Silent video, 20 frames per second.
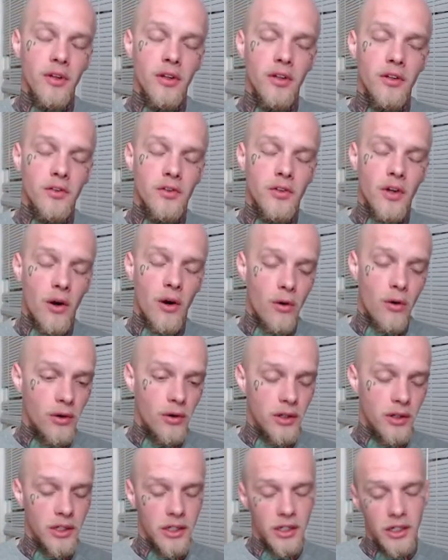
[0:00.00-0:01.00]
So
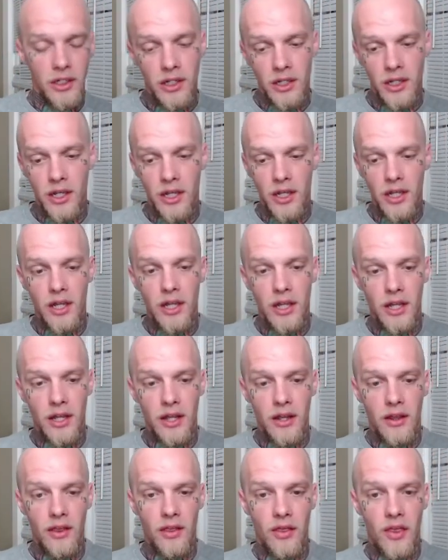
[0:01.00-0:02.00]

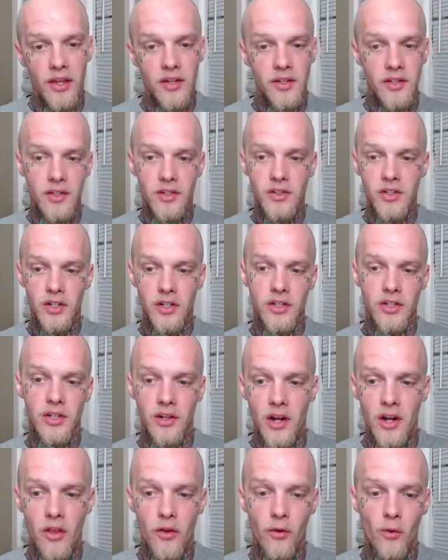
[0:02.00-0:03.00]
this is just
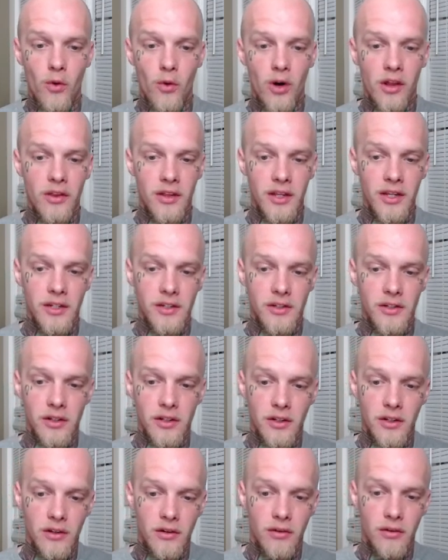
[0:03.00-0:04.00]
another one of these
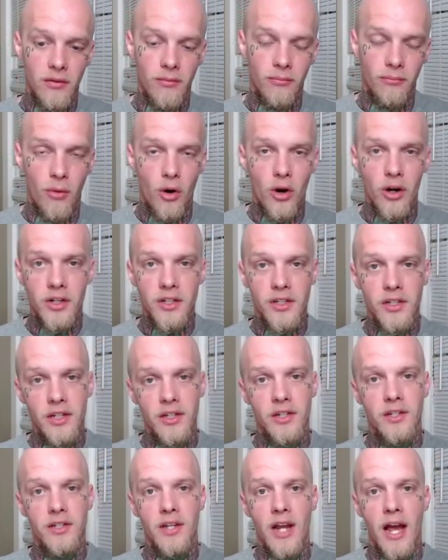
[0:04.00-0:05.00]

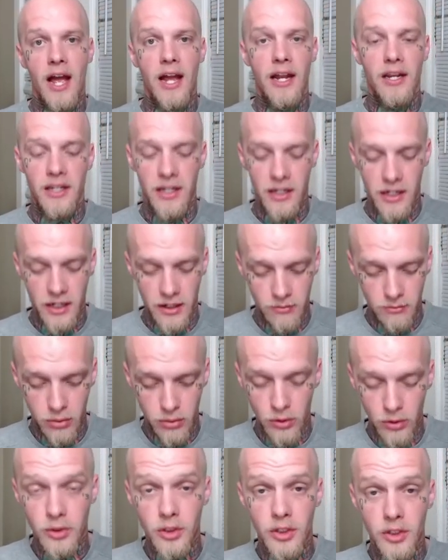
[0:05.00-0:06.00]
Marxist idea
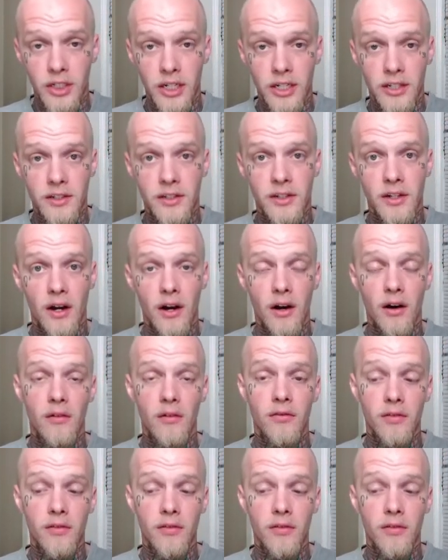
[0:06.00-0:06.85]
bullshits of